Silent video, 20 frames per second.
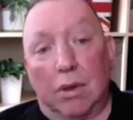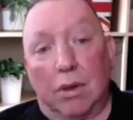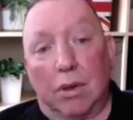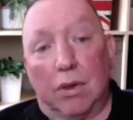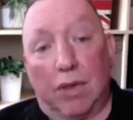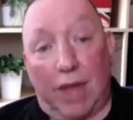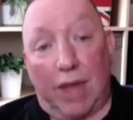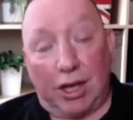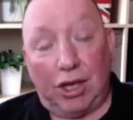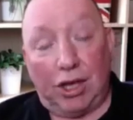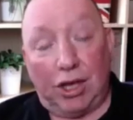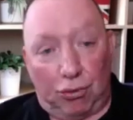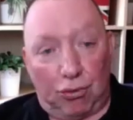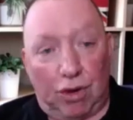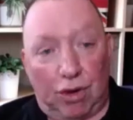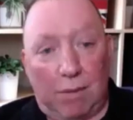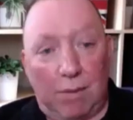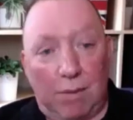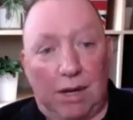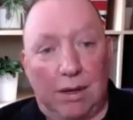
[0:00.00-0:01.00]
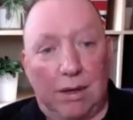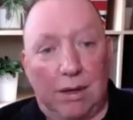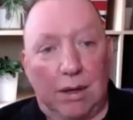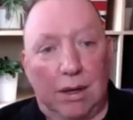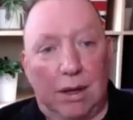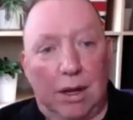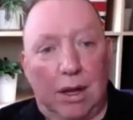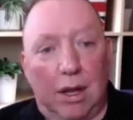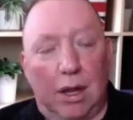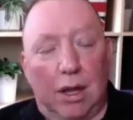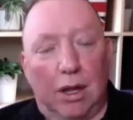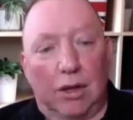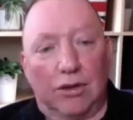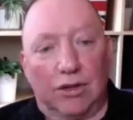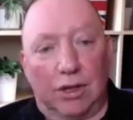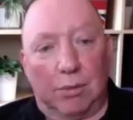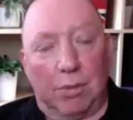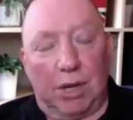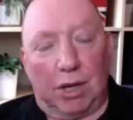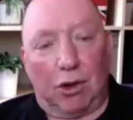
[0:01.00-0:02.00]
that you're dreaming.
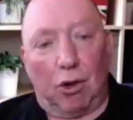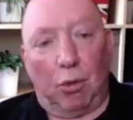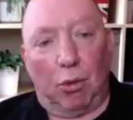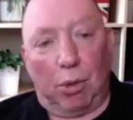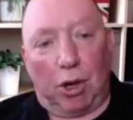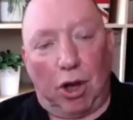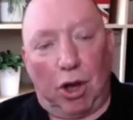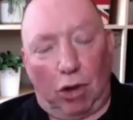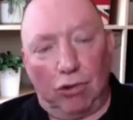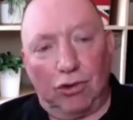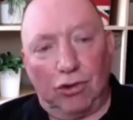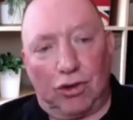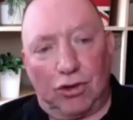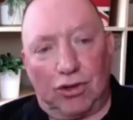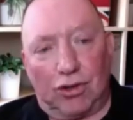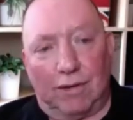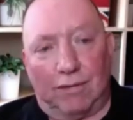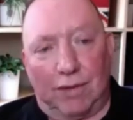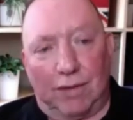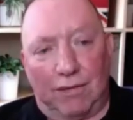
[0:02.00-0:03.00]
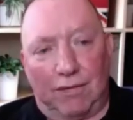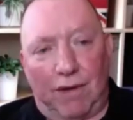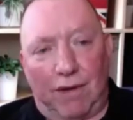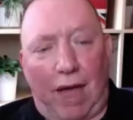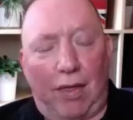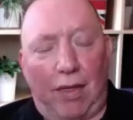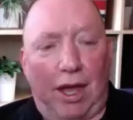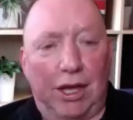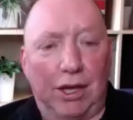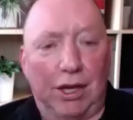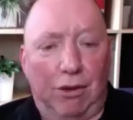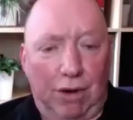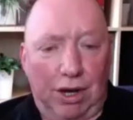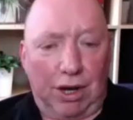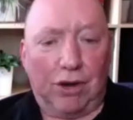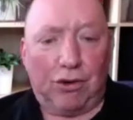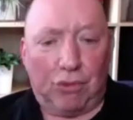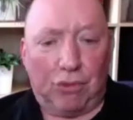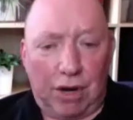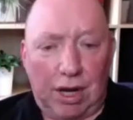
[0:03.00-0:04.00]
So you hmm. become conscious of the fact that you're in
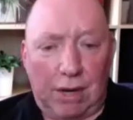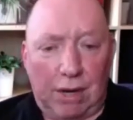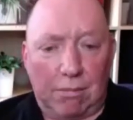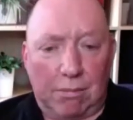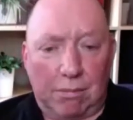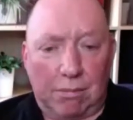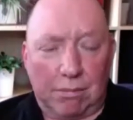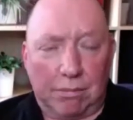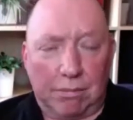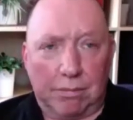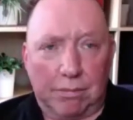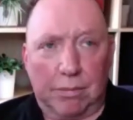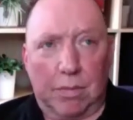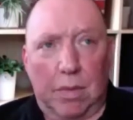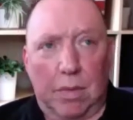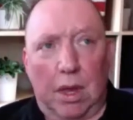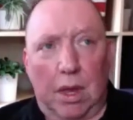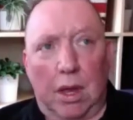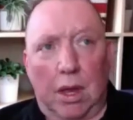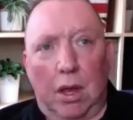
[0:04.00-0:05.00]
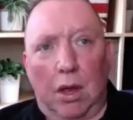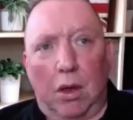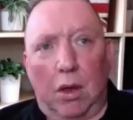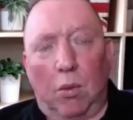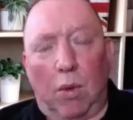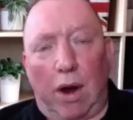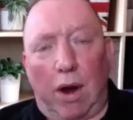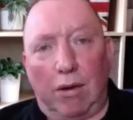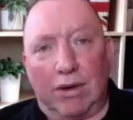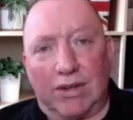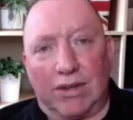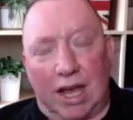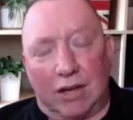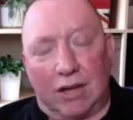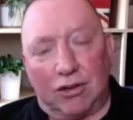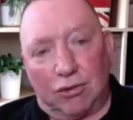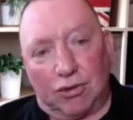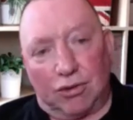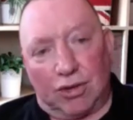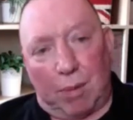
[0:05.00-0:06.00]
a dream. Yeah. Whereas
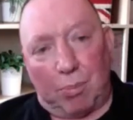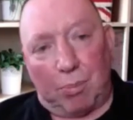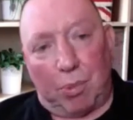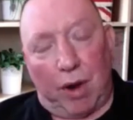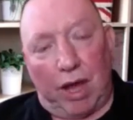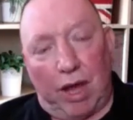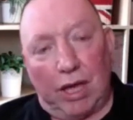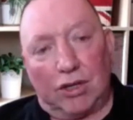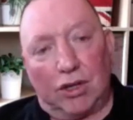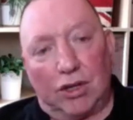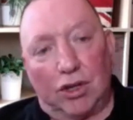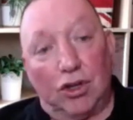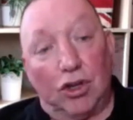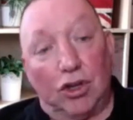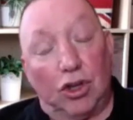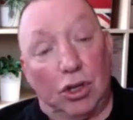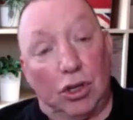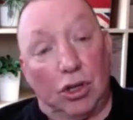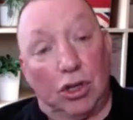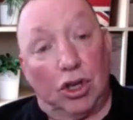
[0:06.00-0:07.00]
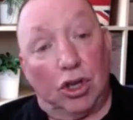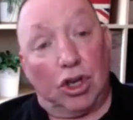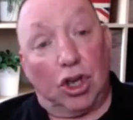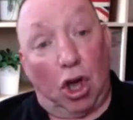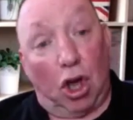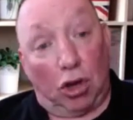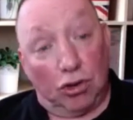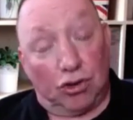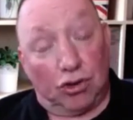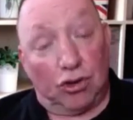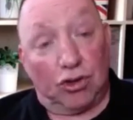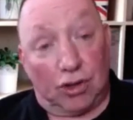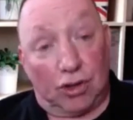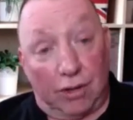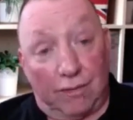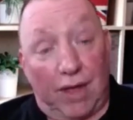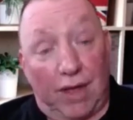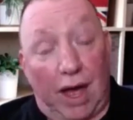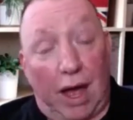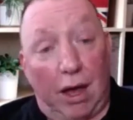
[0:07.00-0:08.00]
astral separation, you, you're conscious
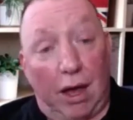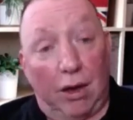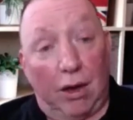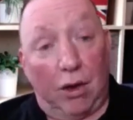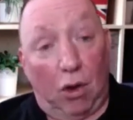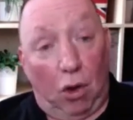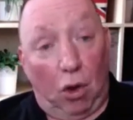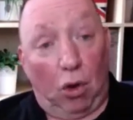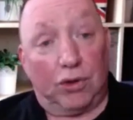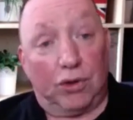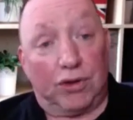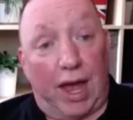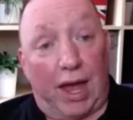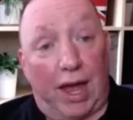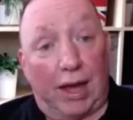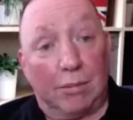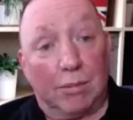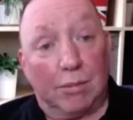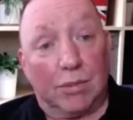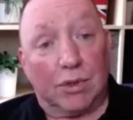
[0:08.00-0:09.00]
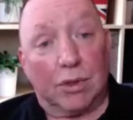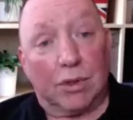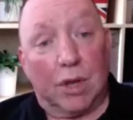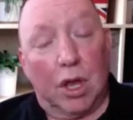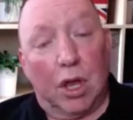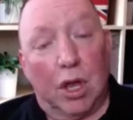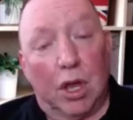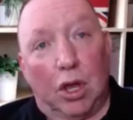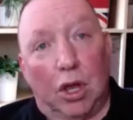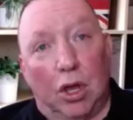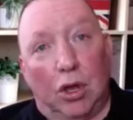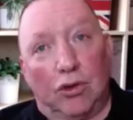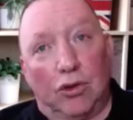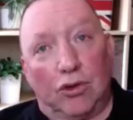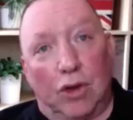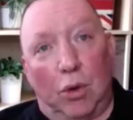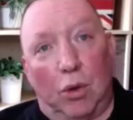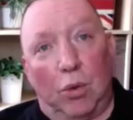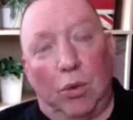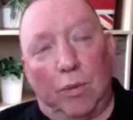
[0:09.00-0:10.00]
of that at all times. Mm.
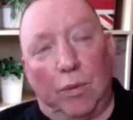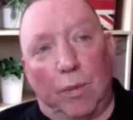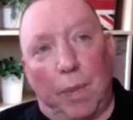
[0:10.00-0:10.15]
So